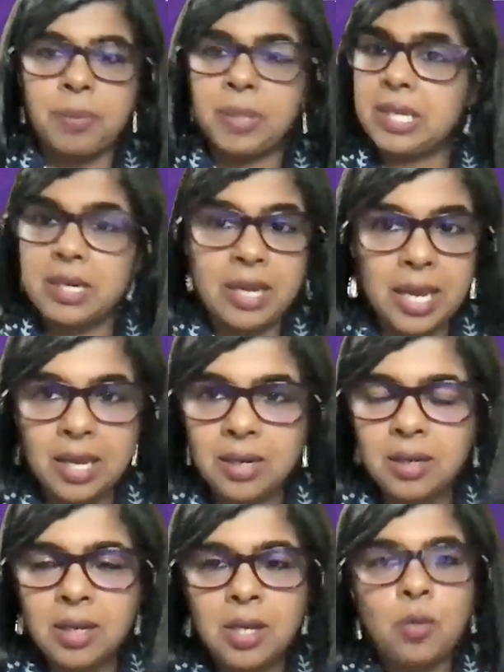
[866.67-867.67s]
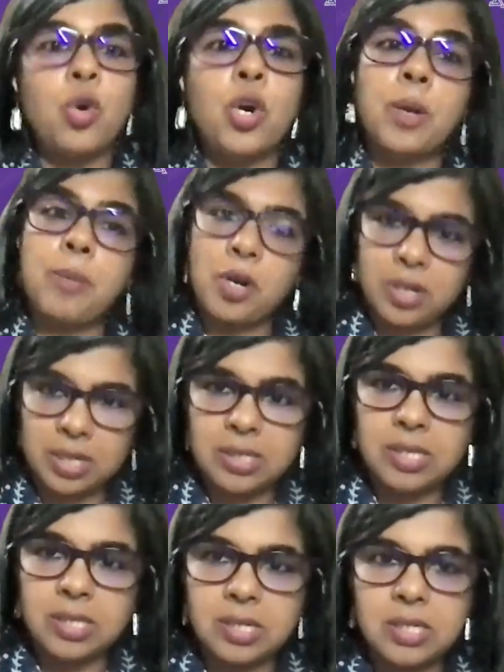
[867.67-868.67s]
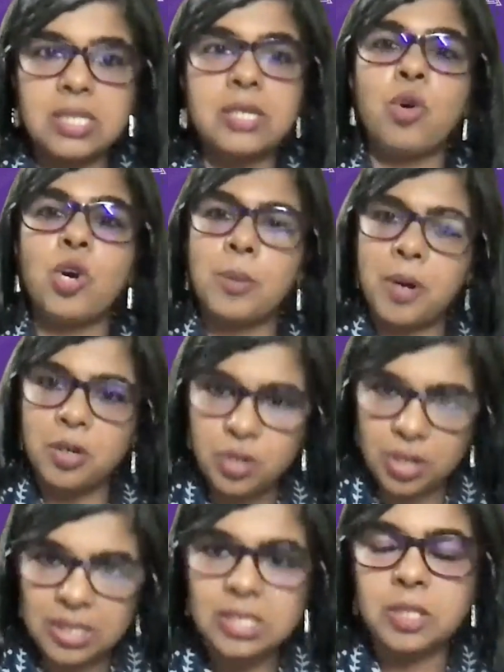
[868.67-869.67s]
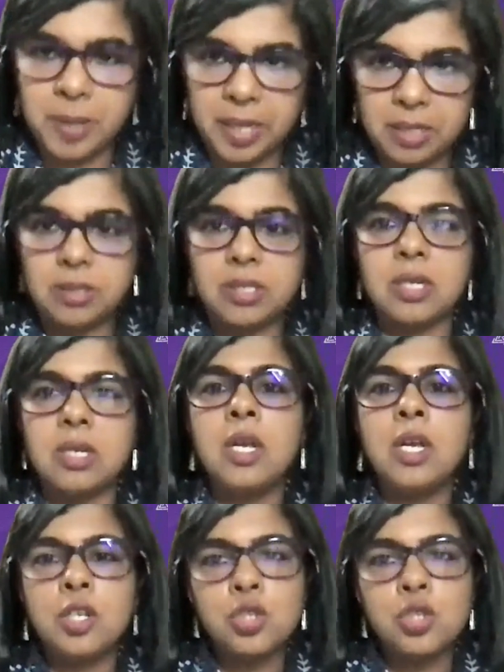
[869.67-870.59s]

But then again, what about consistency? What about transparency?